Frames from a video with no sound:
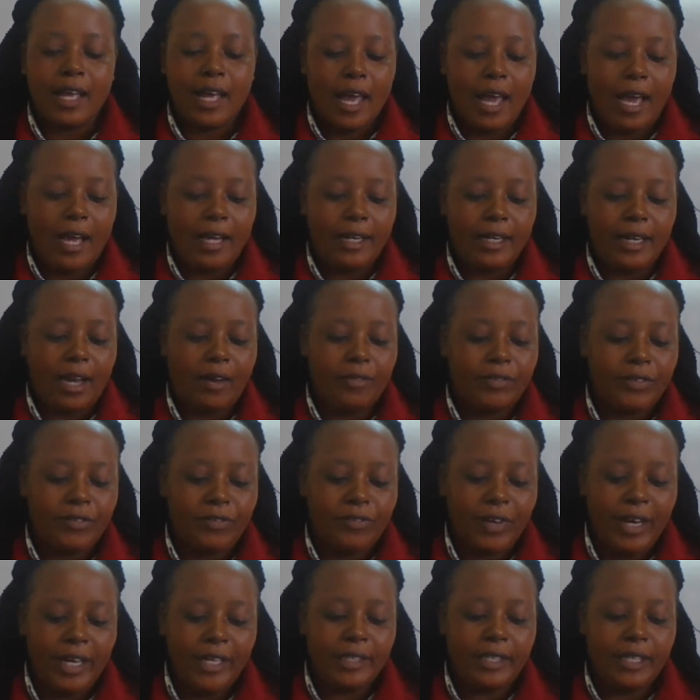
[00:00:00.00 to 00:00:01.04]
and I've
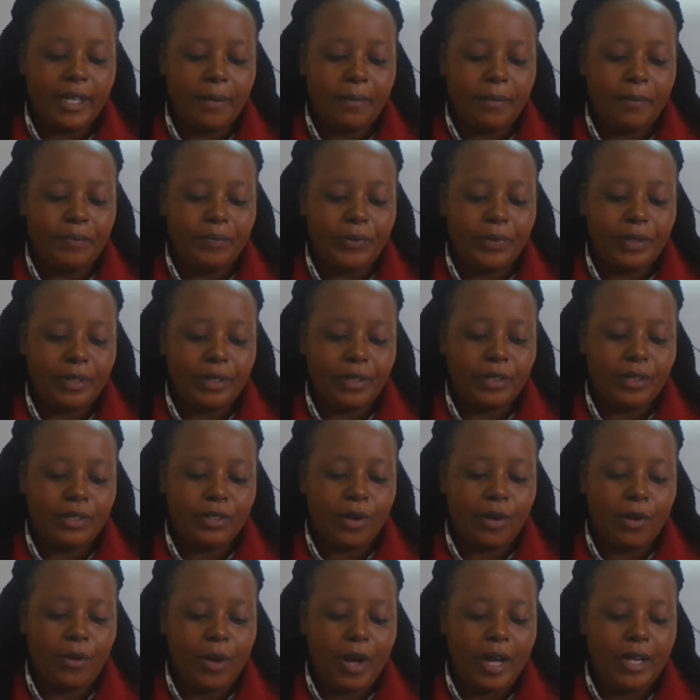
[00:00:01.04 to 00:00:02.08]
divided them.
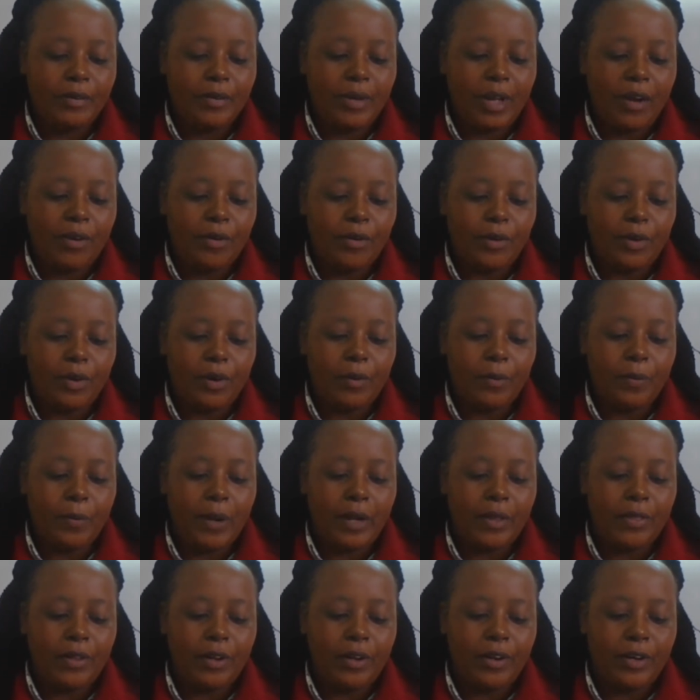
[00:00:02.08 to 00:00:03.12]
So one, we have crop
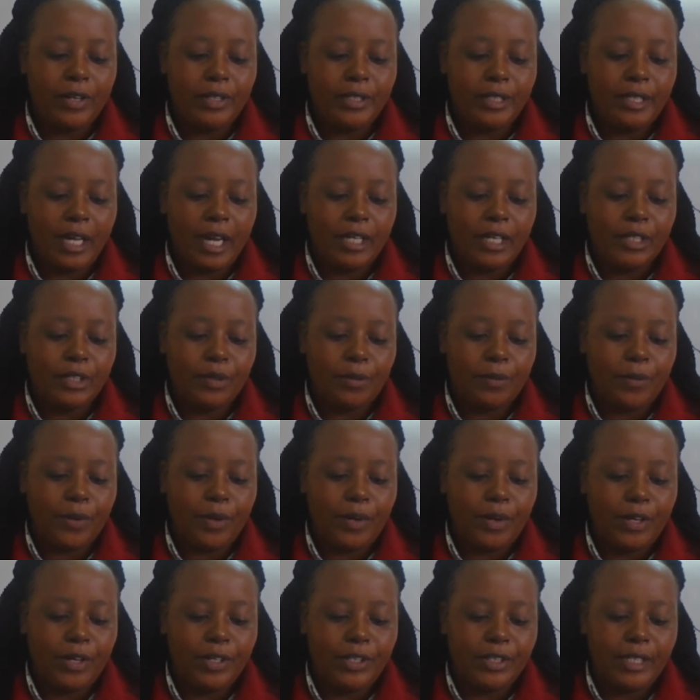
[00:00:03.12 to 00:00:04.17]
pathology,
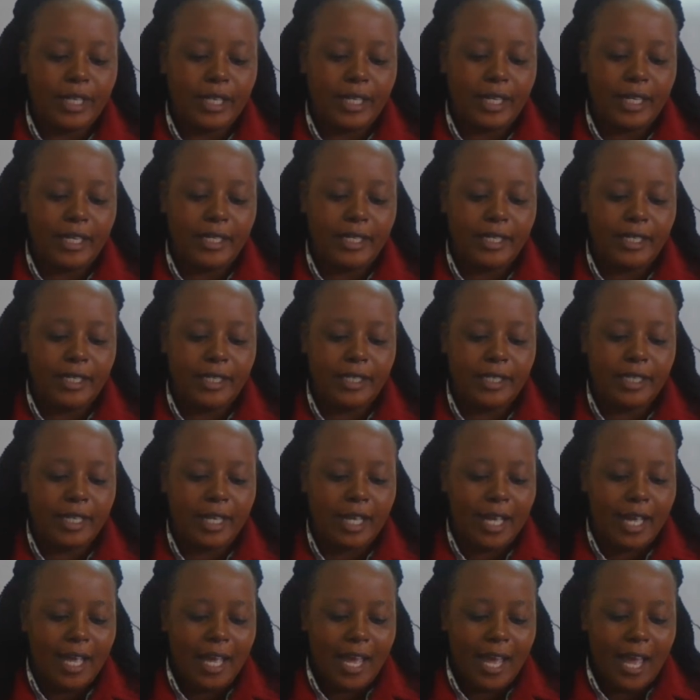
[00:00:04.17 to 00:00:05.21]
entomology, genetics,
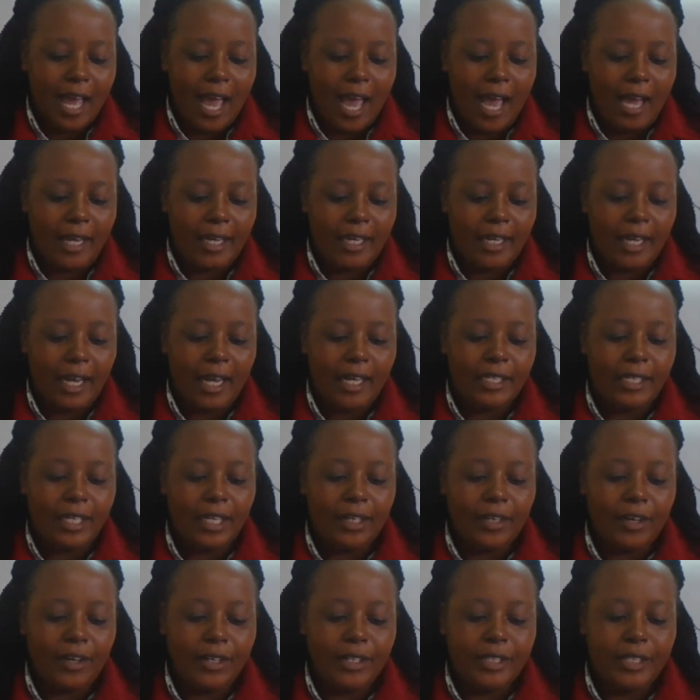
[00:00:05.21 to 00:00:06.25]

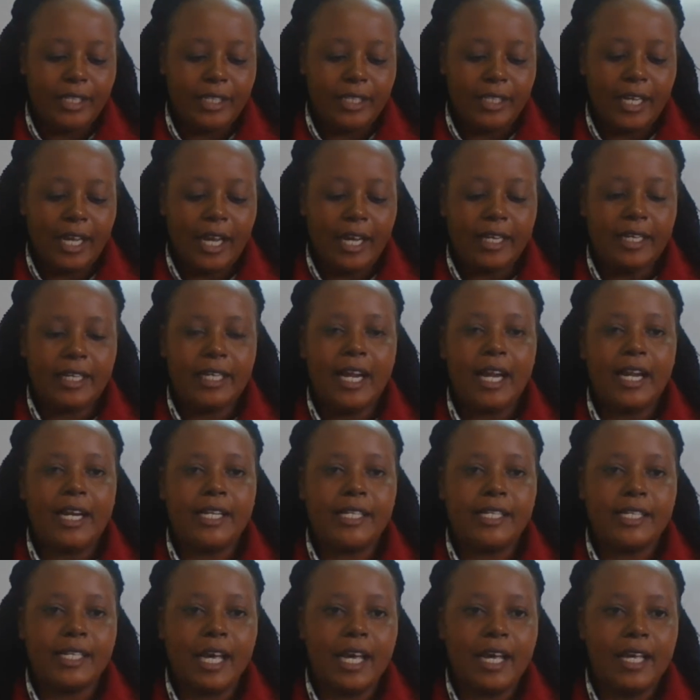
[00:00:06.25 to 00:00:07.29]
agricultural engineering, and
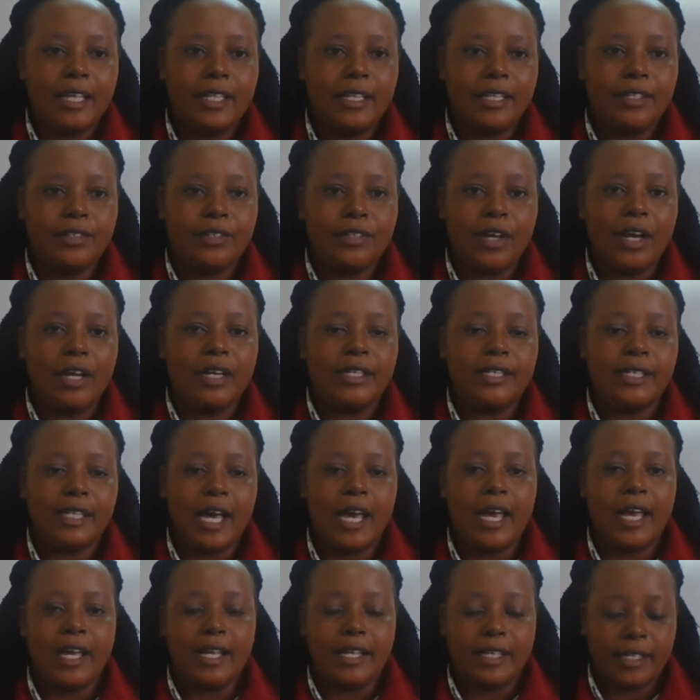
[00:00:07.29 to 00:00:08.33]
science, soil
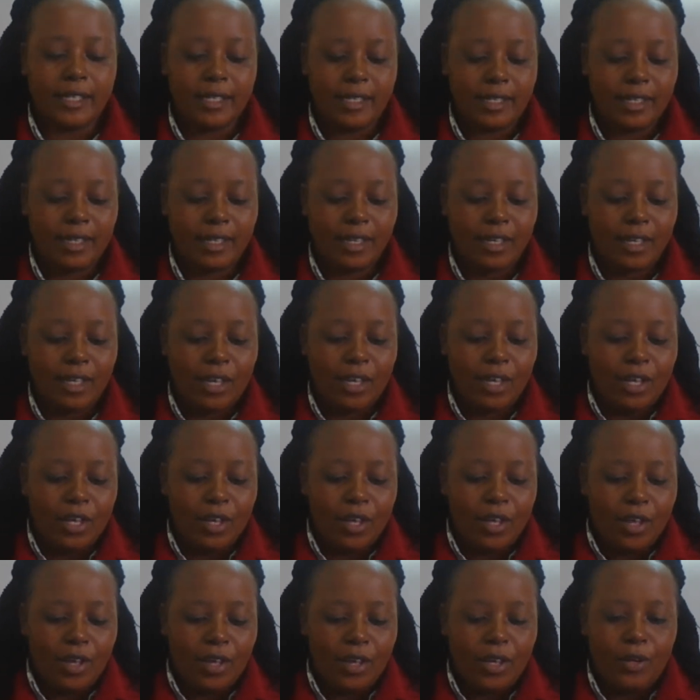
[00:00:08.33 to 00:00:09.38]
science.
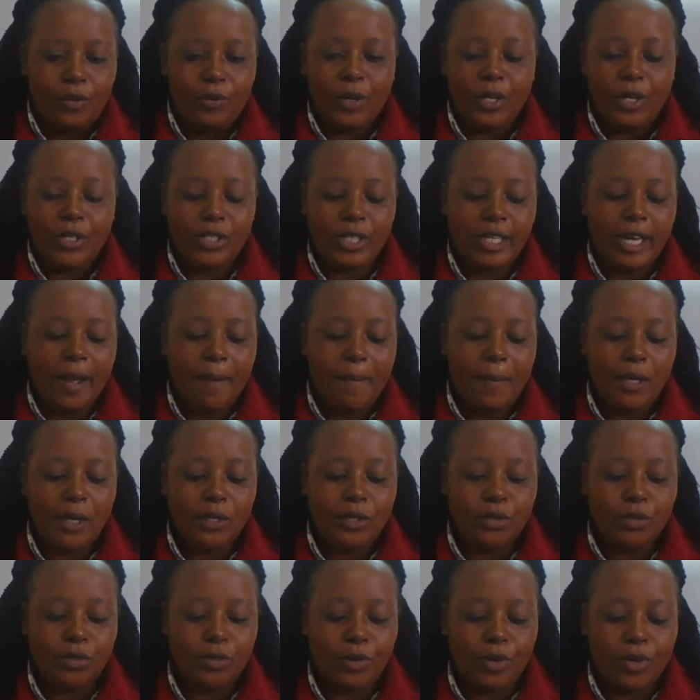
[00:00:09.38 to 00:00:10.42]
Question number
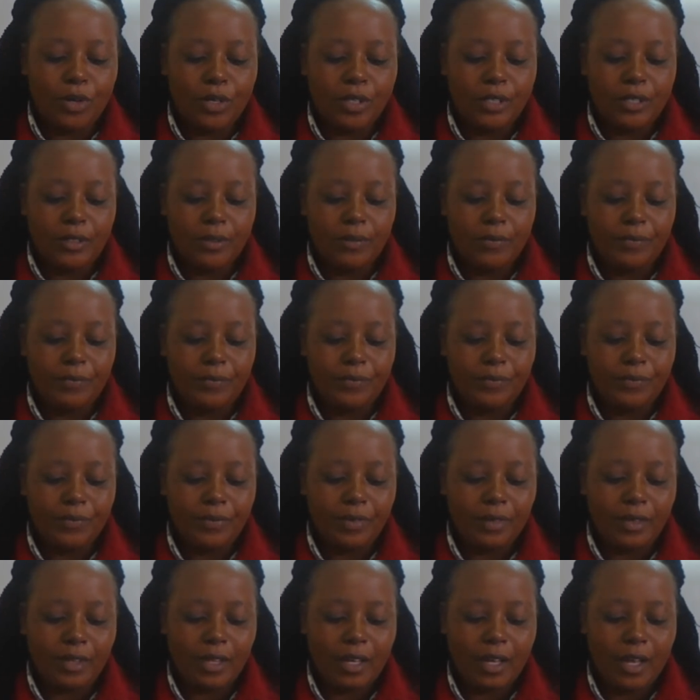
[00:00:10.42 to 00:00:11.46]
2 was,
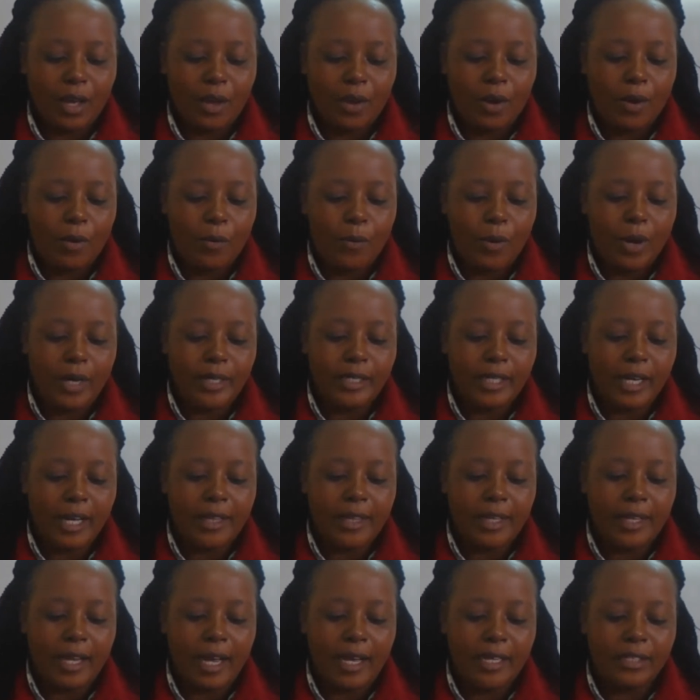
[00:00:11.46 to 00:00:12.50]
what are
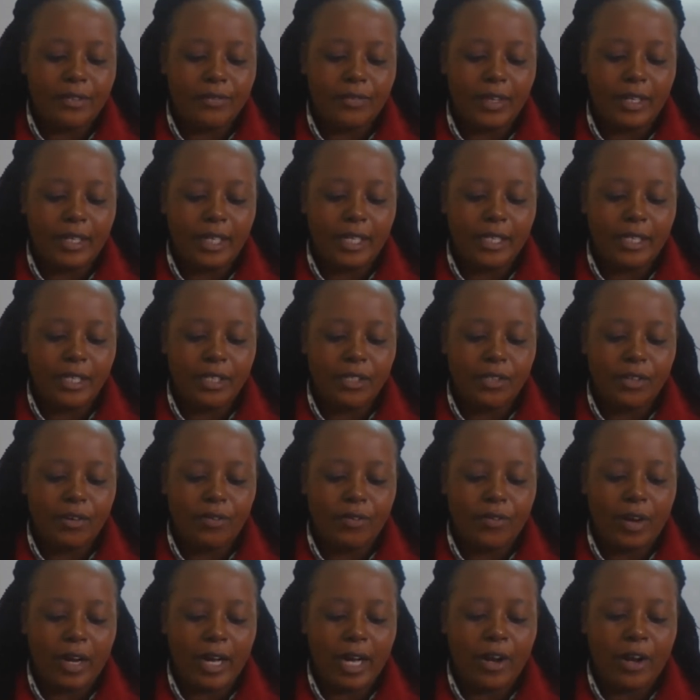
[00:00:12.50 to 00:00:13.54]
the advantages of
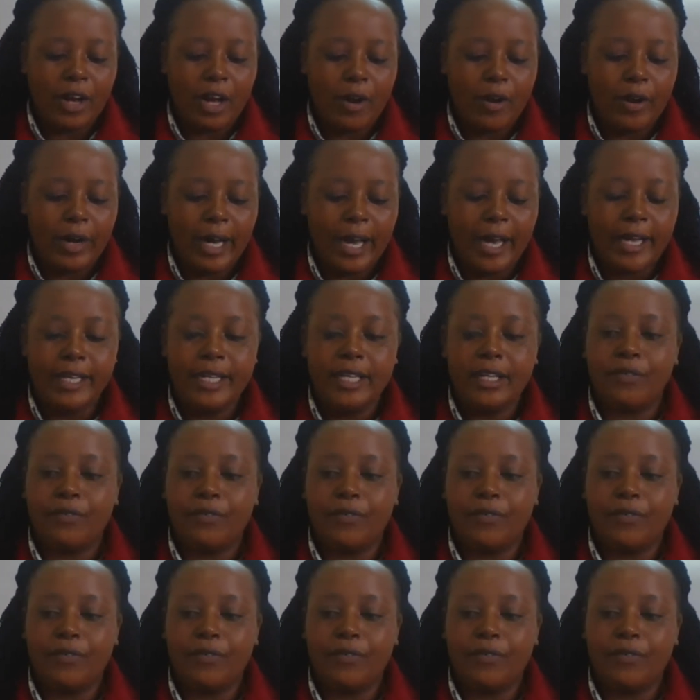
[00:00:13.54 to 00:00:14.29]
organic